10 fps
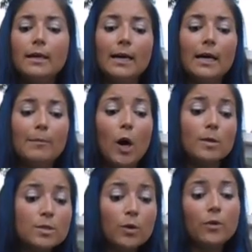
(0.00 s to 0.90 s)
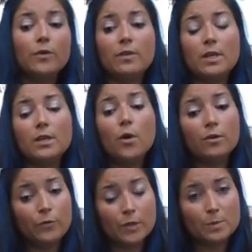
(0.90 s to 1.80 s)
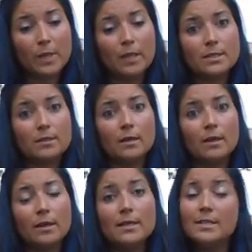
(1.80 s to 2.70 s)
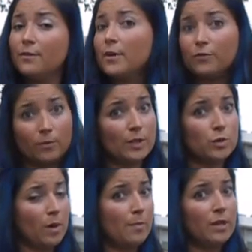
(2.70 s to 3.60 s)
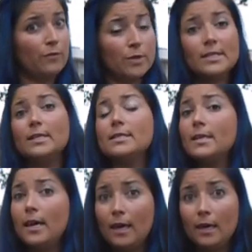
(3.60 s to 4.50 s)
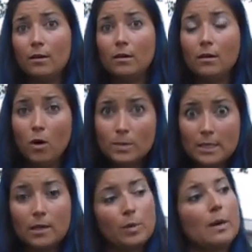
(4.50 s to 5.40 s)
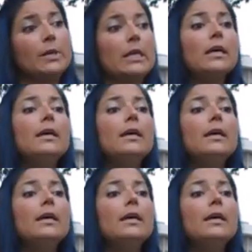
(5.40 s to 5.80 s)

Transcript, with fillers: Um, also, the code enforcement uh, is different for rental property versus a homesteaded property.